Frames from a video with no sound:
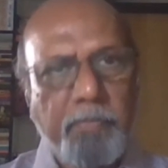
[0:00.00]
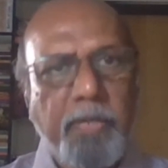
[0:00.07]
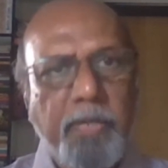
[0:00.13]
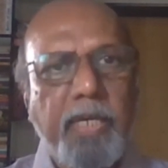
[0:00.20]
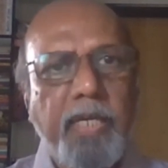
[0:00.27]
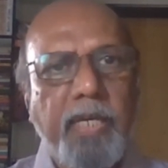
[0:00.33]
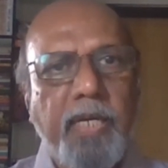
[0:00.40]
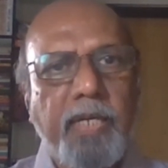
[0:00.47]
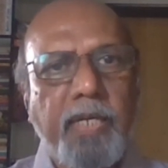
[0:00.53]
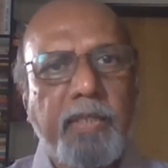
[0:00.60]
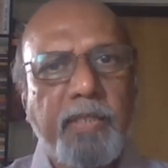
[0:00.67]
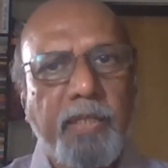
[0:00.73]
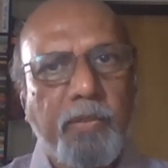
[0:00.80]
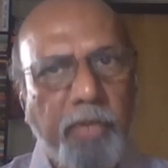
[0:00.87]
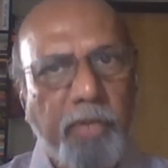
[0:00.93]
I
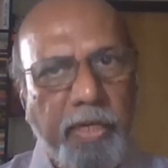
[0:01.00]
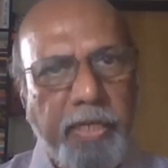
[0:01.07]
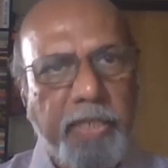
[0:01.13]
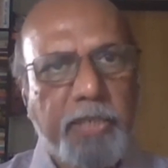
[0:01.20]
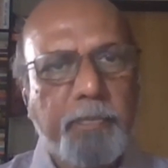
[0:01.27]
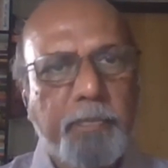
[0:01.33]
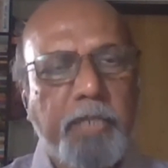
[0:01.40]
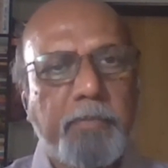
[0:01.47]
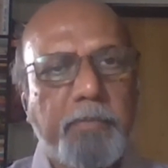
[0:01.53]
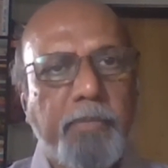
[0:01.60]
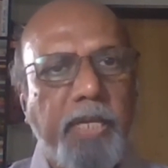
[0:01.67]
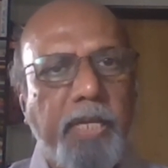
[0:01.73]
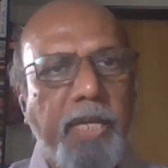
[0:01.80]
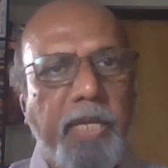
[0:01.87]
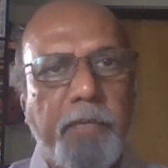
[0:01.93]
expect
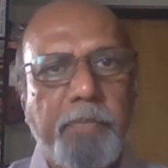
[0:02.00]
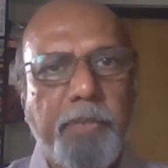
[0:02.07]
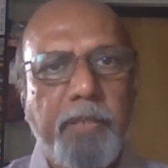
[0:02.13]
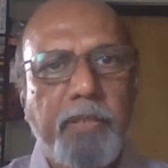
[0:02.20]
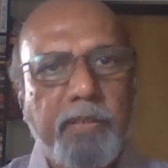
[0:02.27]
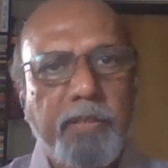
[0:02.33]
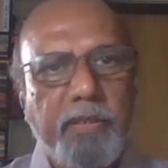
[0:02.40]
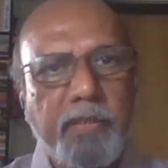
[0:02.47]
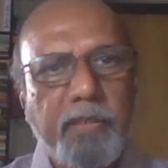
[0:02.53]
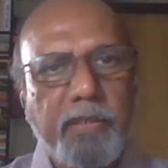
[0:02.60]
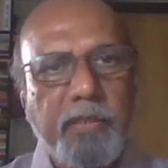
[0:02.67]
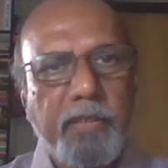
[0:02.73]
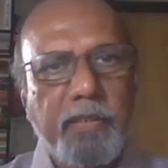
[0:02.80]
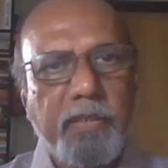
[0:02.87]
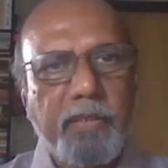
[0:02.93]
by April.
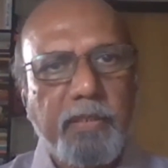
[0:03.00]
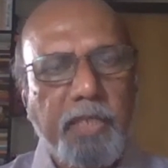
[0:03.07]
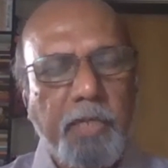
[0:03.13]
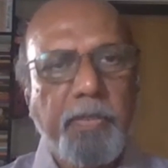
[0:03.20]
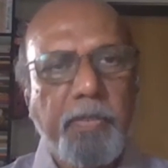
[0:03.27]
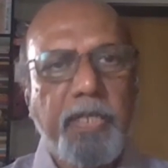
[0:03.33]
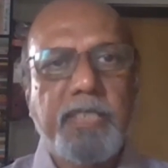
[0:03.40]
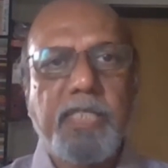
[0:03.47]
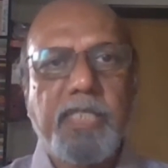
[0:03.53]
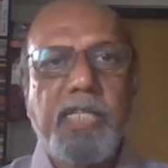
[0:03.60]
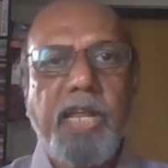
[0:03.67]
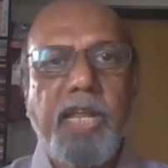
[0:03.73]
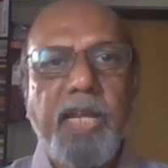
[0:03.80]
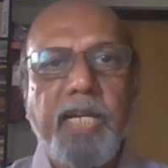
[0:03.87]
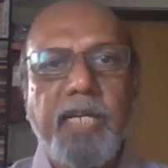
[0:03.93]
April is
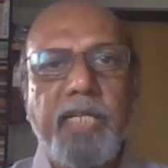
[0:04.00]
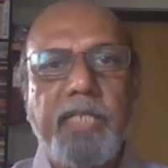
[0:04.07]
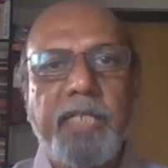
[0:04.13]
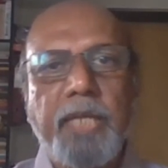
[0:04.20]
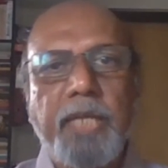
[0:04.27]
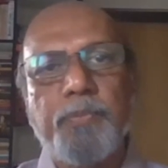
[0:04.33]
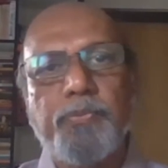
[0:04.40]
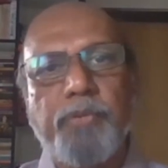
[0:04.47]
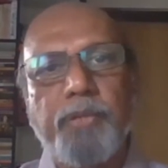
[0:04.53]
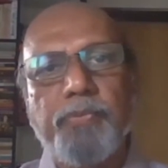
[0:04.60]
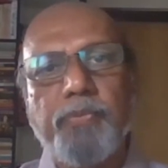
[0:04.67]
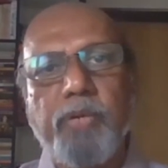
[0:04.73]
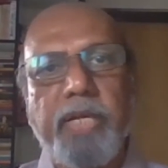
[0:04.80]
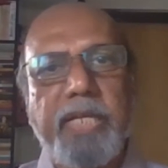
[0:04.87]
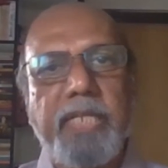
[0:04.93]
the likely time
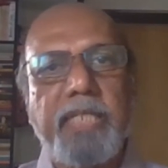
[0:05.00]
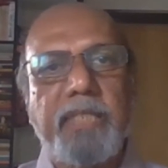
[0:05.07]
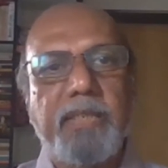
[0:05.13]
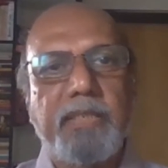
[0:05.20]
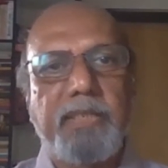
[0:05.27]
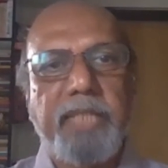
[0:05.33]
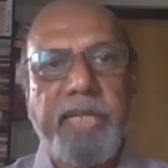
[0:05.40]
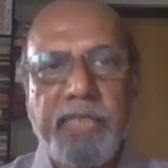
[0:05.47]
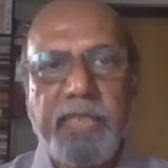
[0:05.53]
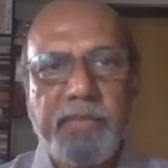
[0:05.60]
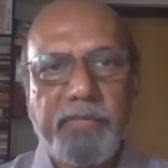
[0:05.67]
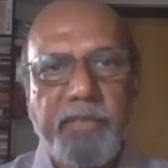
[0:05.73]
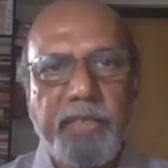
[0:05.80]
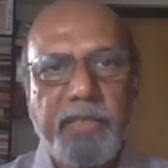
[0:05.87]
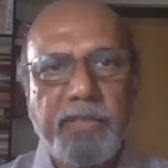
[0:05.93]
frame for ending this
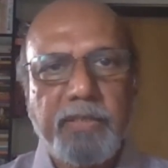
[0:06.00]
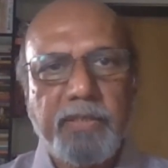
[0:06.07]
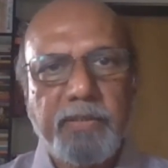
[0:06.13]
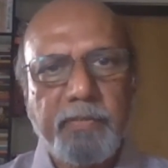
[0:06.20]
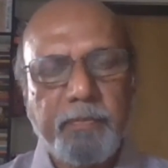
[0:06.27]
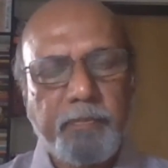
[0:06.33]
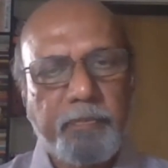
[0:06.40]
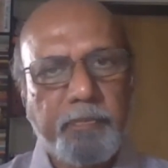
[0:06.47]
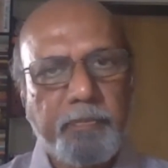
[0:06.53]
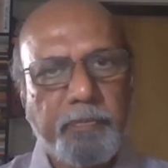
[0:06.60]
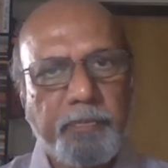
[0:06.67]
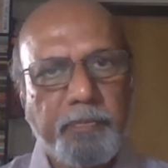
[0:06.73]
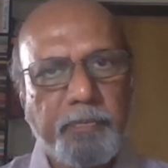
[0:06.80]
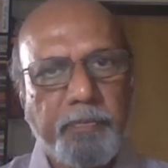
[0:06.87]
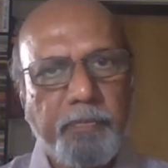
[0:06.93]
negative rates.
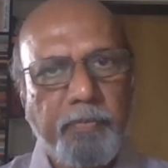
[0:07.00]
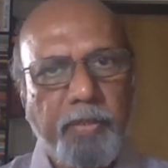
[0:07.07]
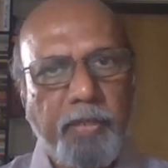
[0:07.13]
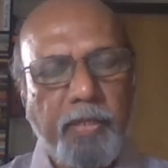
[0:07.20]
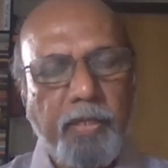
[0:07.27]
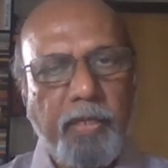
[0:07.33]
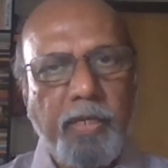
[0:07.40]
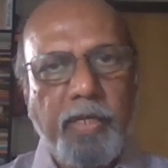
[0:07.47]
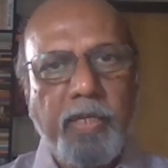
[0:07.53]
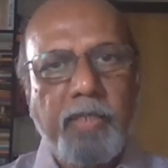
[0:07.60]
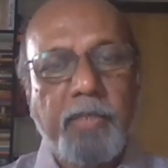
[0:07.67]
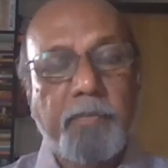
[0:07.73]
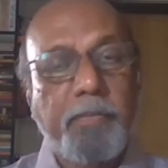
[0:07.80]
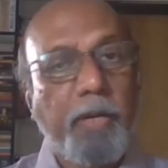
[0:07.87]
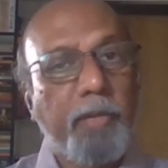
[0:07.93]

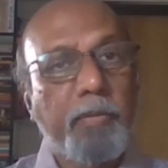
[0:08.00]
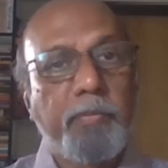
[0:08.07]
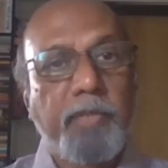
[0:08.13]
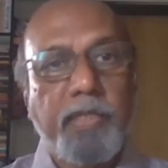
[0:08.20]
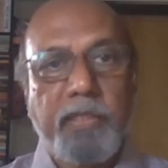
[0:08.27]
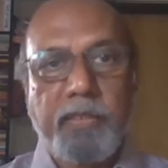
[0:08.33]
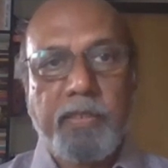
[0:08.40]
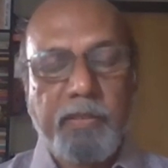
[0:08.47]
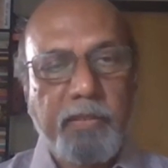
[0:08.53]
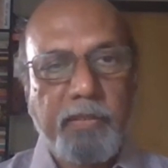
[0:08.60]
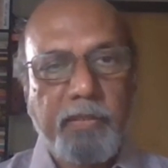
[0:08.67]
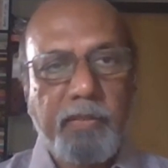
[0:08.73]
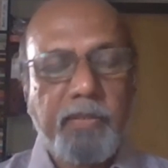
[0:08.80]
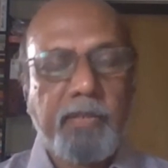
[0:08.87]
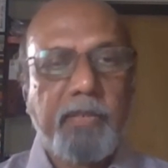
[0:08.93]
And probably
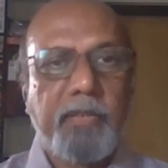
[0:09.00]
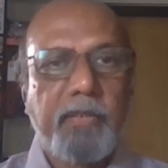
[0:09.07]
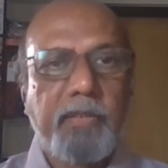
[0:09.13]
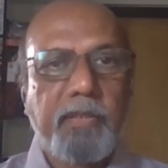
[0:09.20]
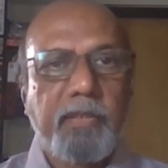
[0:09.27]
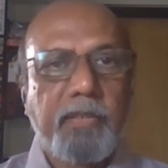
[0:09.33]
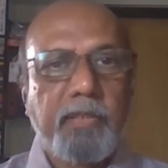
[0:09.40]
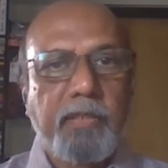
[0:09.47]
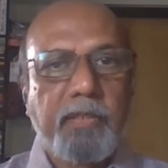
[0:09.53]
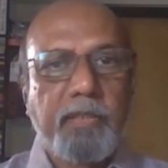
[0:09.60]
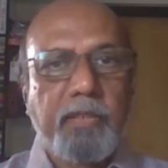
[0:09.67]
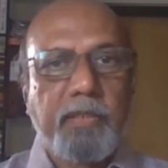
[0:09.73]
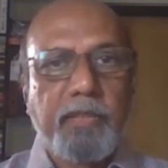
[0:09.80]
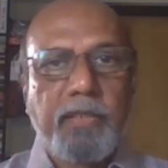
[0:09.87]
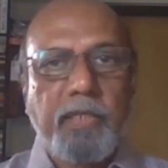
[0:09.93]

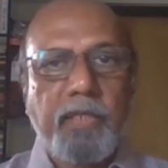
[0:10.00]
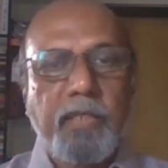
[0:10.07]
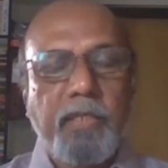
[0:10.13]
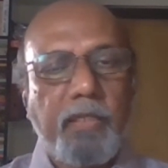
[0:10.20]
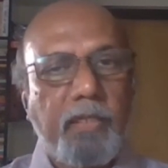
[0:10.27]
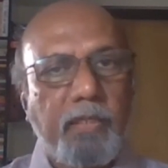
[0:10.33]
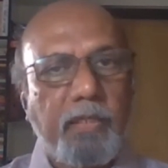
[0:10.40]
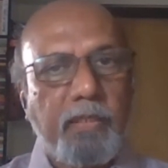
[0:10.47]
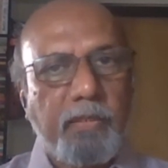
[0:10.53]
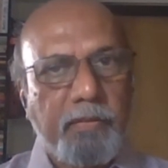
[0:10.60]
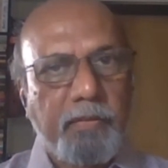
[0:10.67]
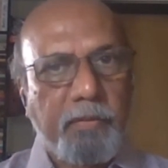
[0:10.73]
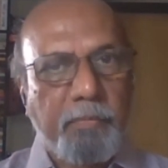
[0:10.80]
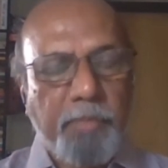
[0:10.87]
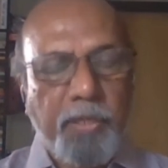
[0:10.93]
the
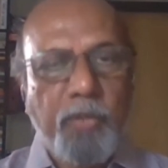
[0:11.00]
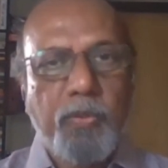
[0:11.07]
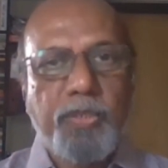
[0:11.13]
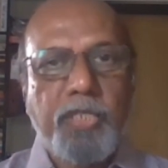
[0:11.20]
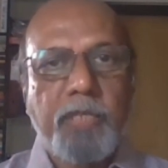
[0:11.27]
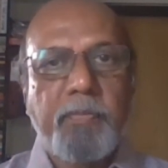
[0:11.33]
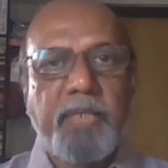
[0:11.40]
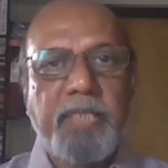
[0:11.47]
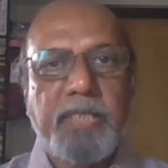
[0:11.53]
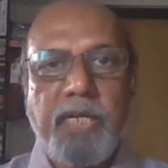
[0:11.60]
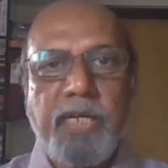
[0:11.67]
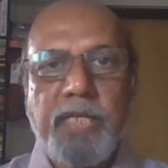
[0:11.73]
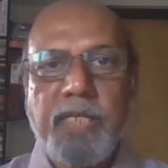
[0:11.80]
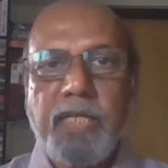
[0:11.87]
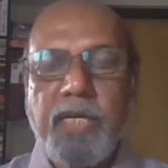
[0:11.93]
BOJ may
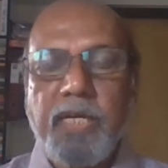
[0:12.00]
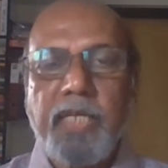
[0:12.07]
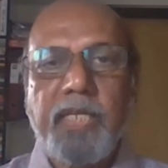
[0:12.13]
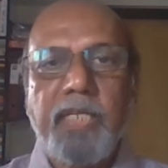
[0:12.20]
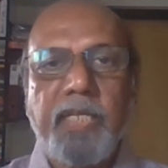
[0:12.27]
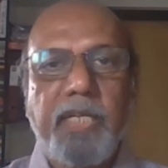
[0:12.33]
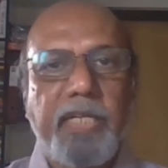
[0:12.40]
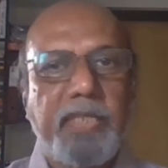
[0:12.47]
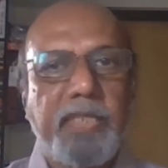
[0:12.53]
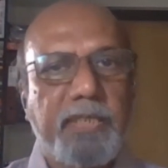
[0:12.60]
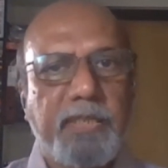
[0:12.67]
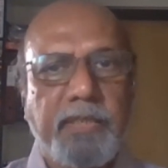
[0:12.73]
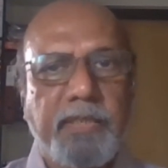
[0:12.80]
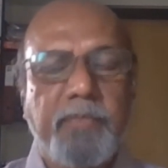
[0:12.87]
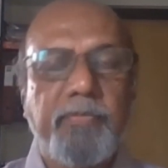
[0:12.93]
start hiking
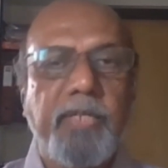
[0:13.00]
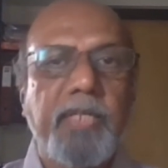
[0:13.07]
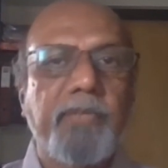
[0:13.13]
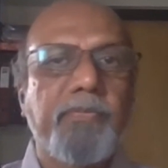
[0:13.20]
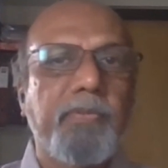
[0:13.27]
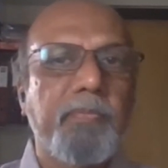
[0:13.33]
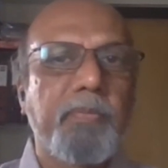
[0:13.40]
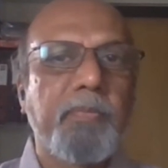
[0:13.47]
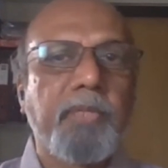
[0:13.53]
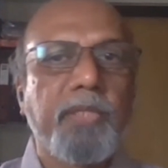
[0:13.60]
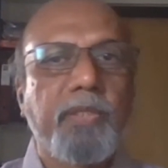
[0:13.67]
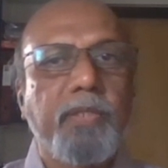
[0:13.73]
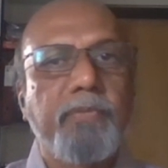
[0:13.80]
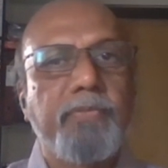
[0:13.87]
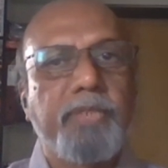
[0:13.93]
rates somewhere from the
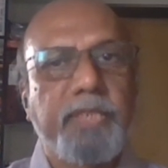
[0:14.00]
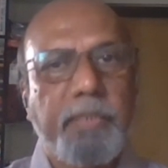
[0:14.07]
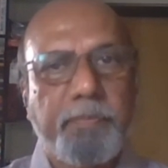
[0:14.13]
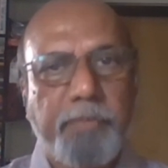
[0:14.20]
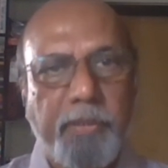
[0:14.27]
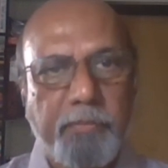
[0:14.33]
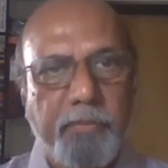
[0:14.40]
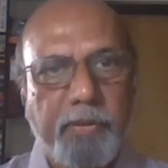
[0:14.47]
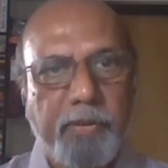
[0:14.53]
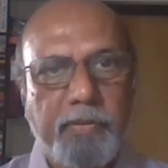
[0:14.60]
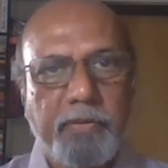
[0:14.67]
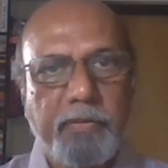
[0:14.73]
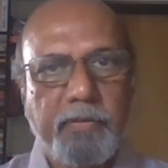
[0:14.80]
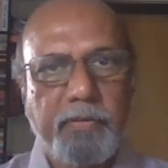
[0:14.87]
month of September.